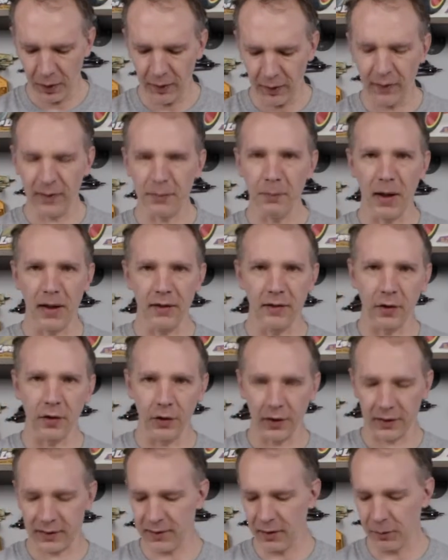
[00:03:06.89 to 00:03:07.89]
it's made to
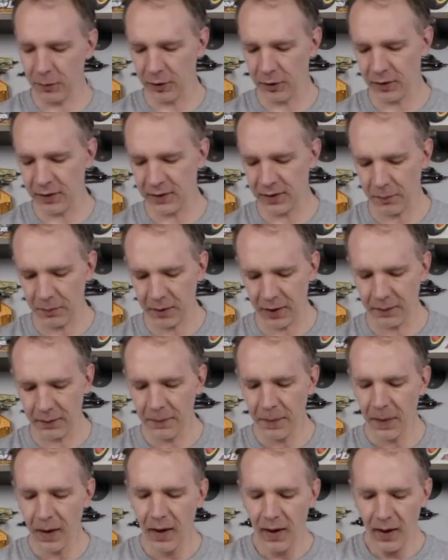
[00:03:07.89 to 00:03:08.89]
look similar to
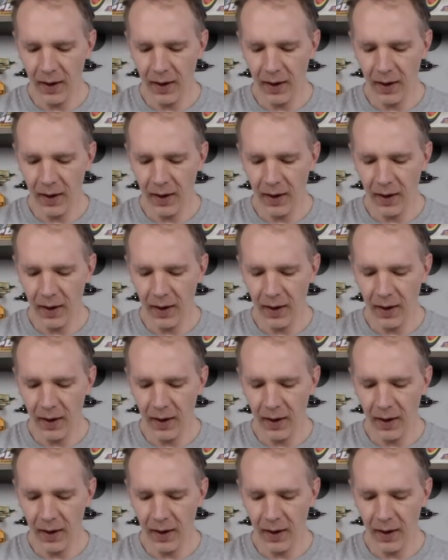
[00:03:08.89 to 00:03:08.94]
something.